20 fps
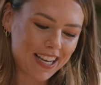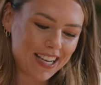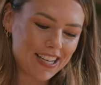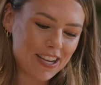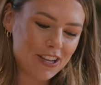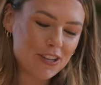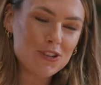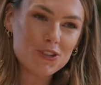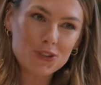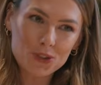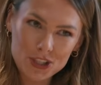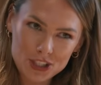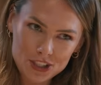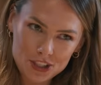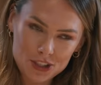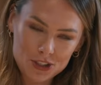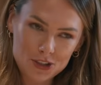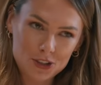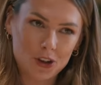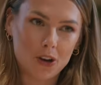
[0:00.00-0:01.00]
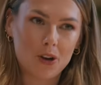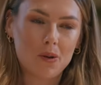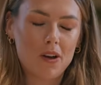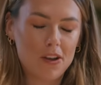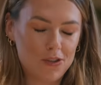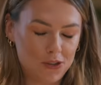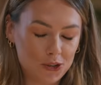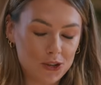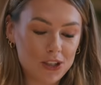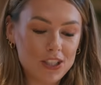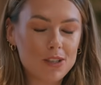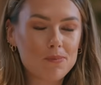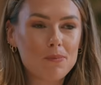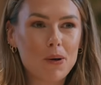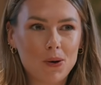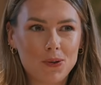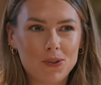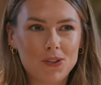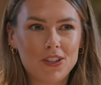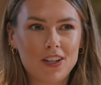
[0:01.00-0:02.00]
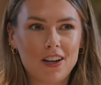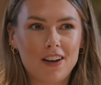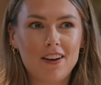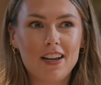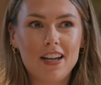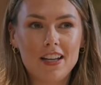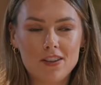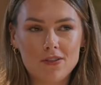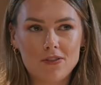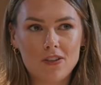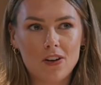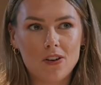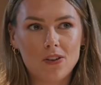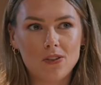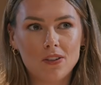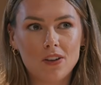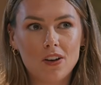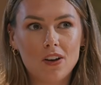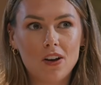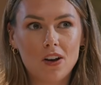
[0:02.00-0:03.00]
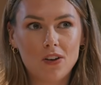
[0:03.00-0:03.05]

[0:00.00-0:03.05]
you joined Polestar in the role